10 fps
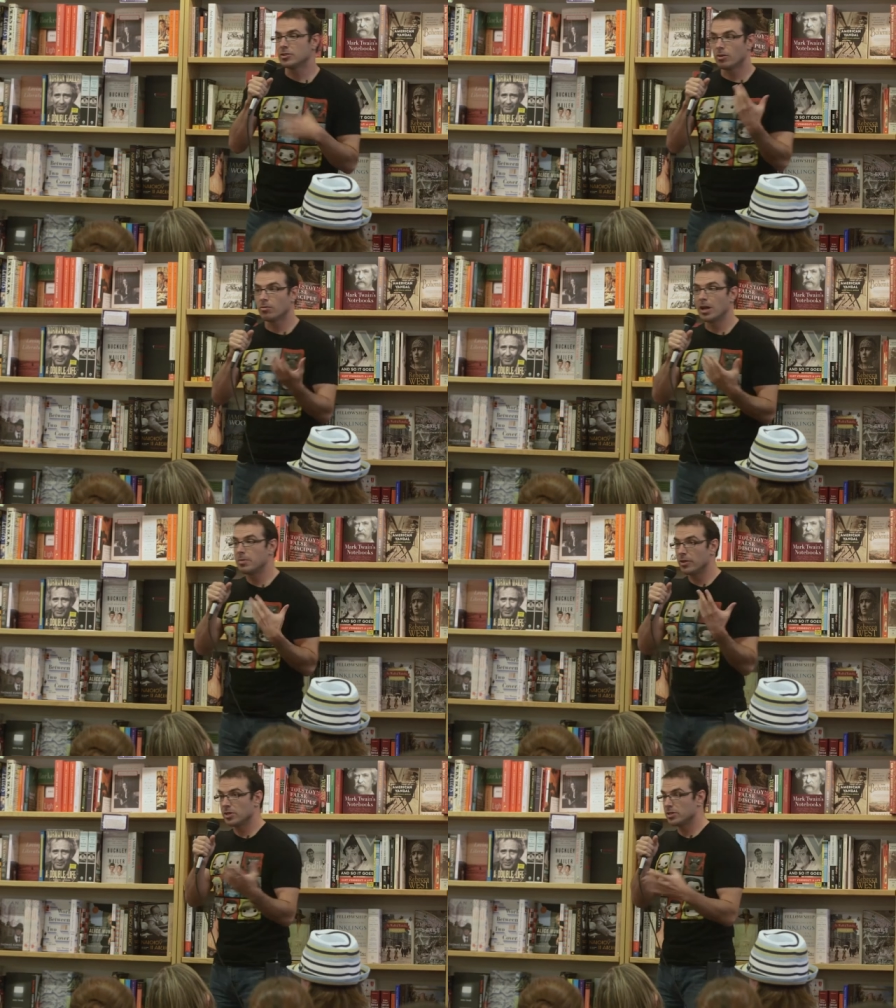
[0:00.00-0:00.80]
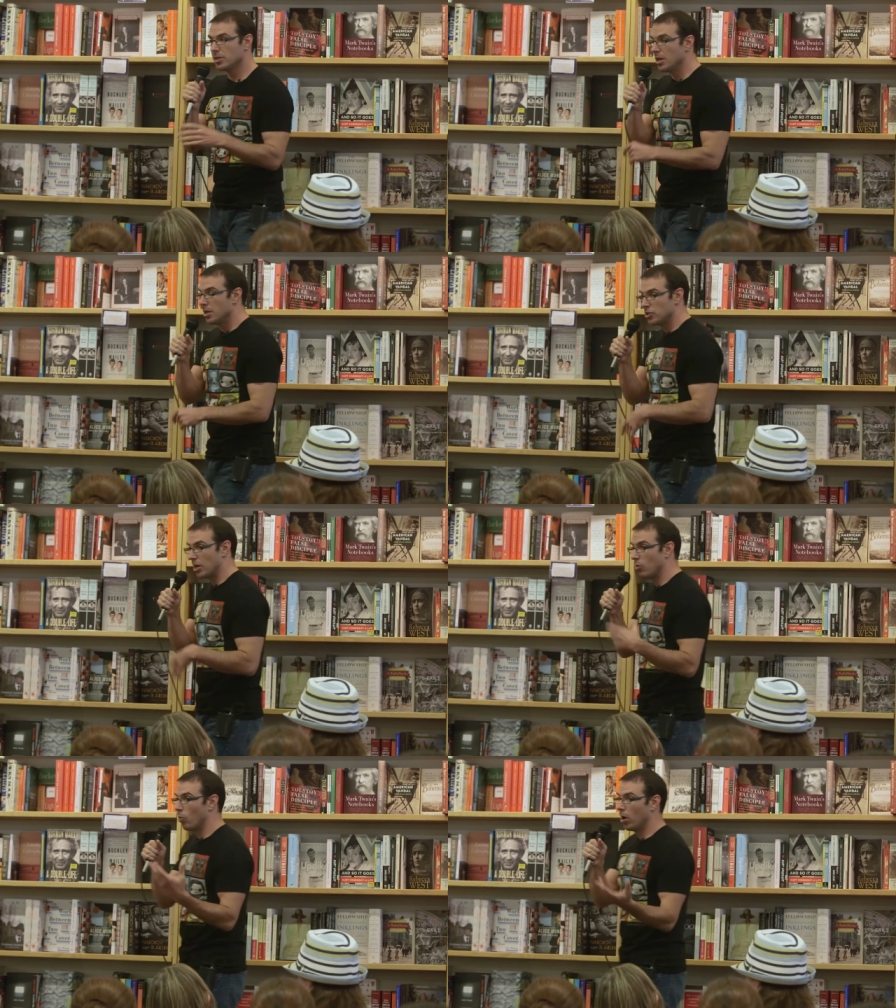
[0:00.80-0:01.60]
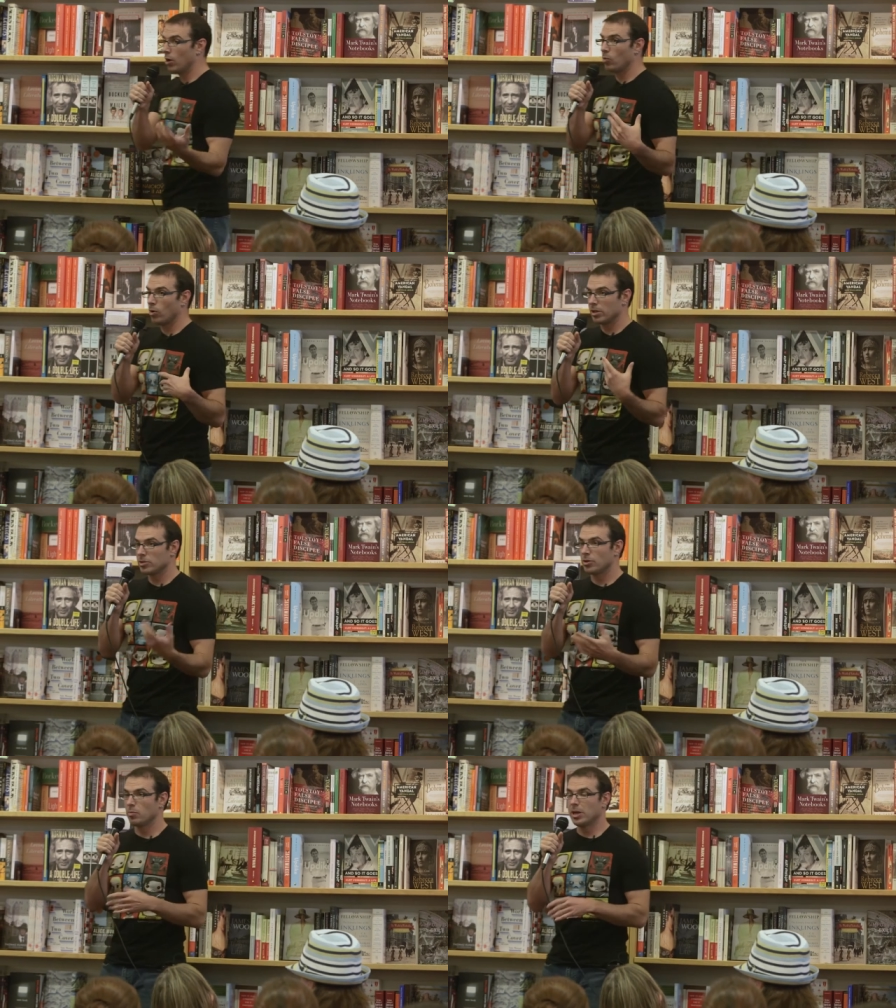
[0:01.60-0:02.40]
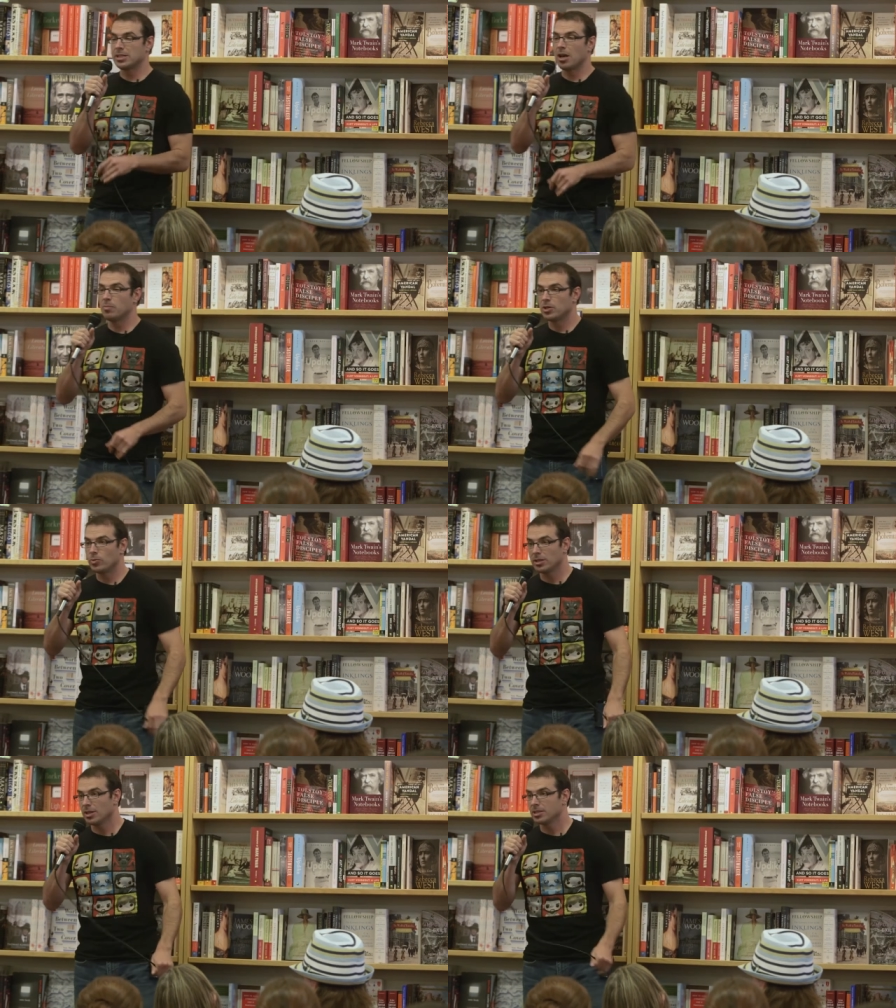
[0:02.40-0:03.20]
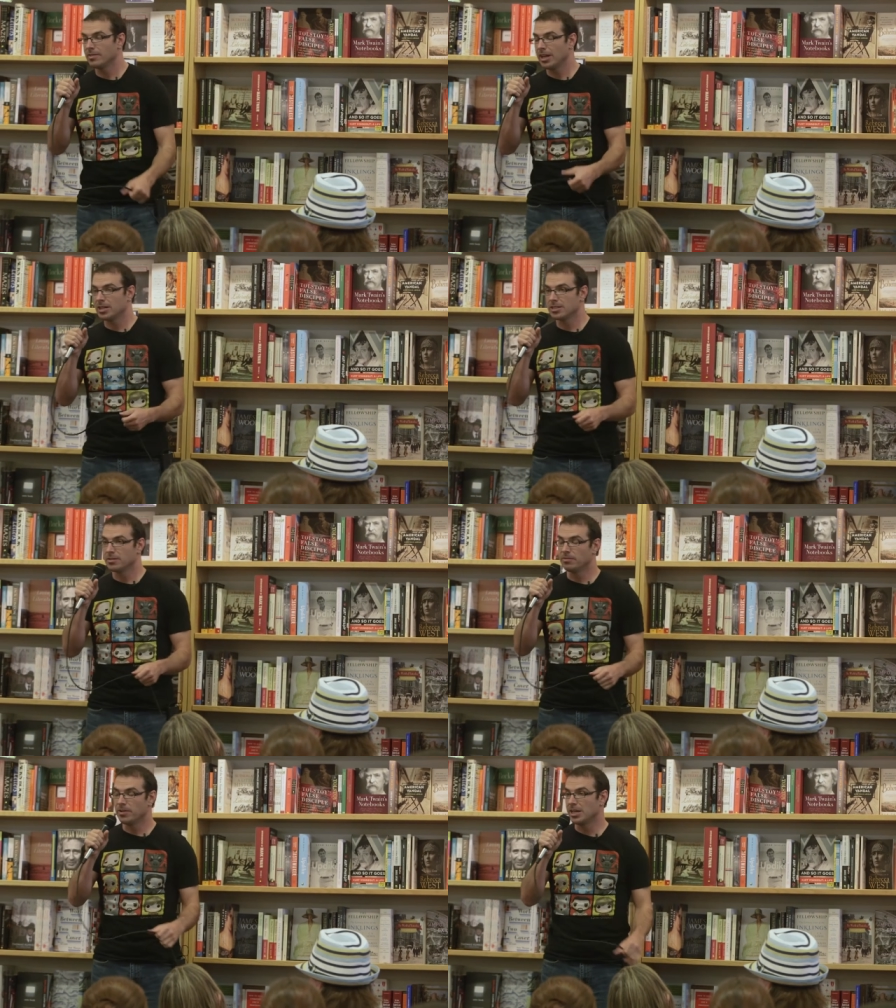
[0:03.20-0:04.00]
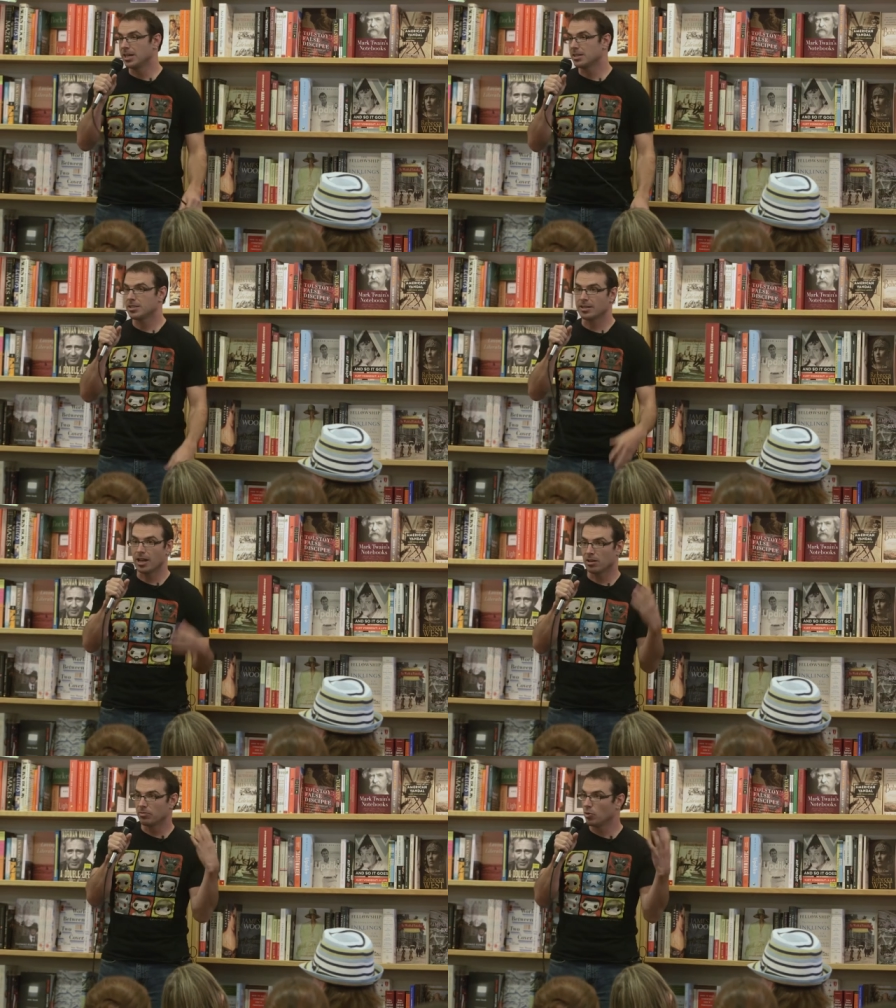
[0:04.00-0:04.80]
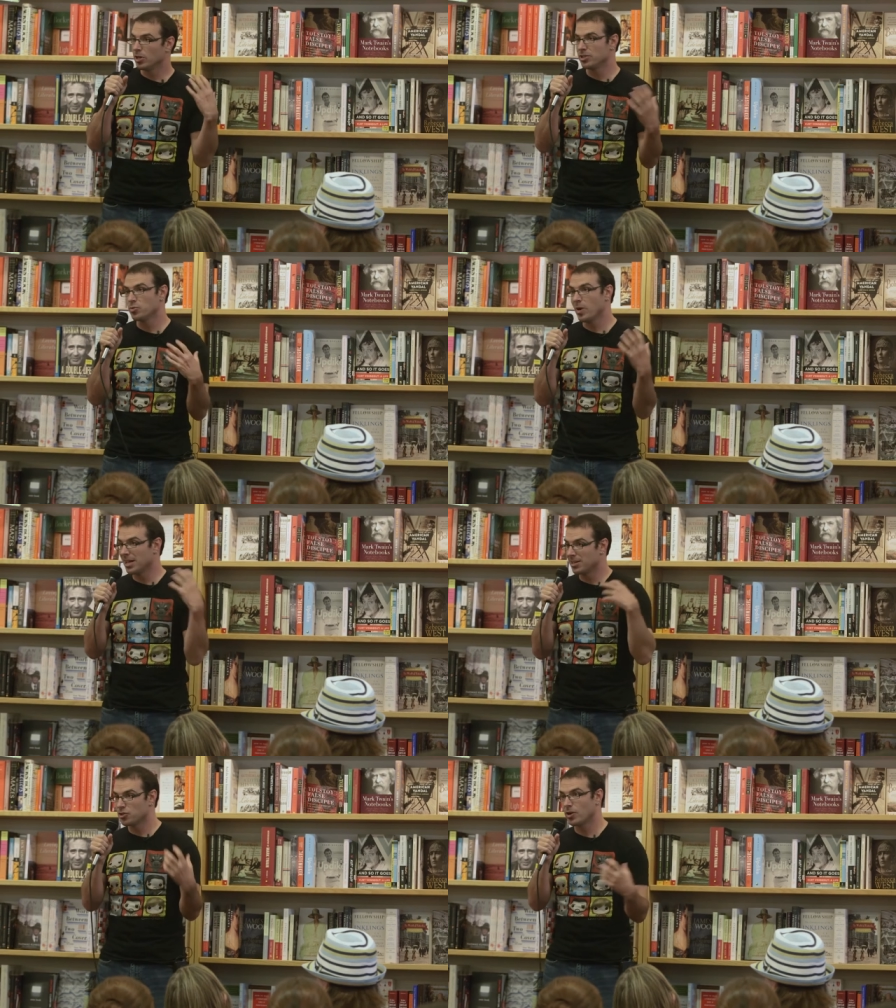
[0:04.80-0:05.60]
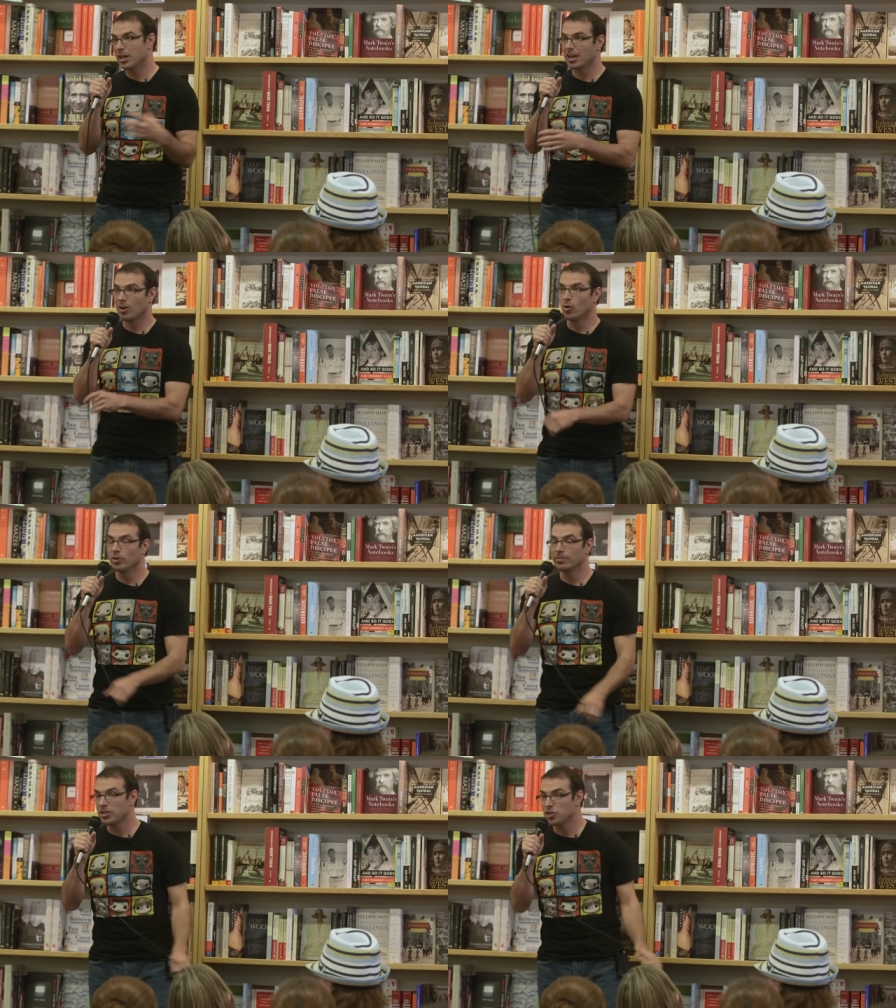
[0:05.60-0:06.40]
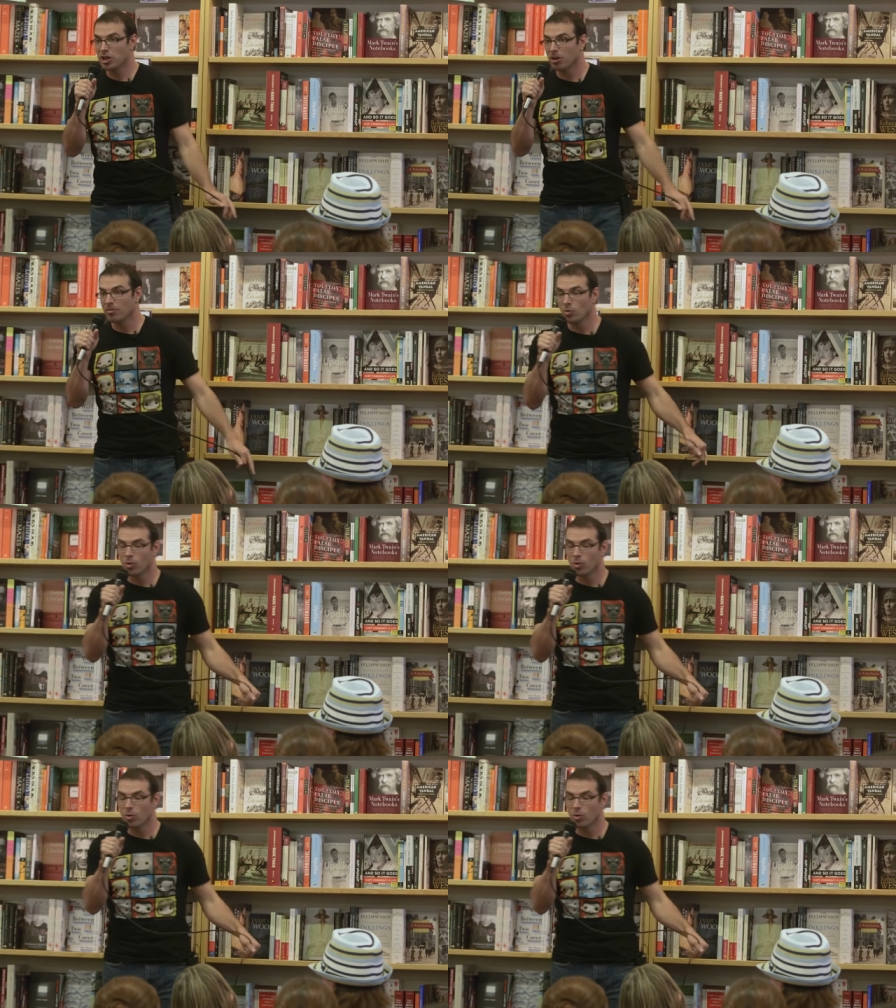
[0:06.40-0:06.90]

sort of write about this giant water war that sort of breaks out between Las Vegas and Phoenix, and California is waiting to try to get a hold of its share of the